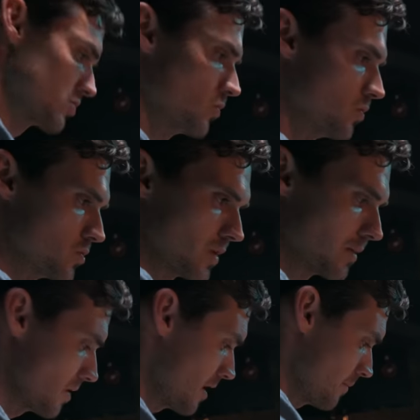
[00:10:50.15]
cool is we
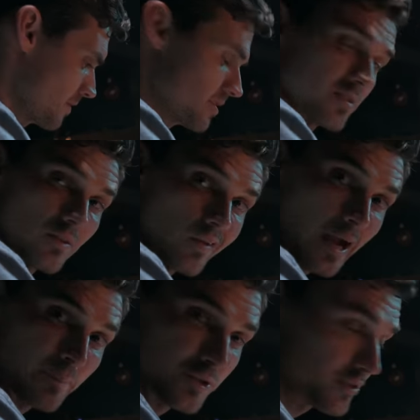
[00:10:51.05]
can pop in this little
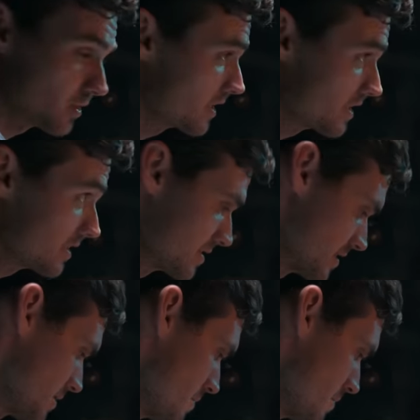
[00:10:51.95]
Aputure light inside the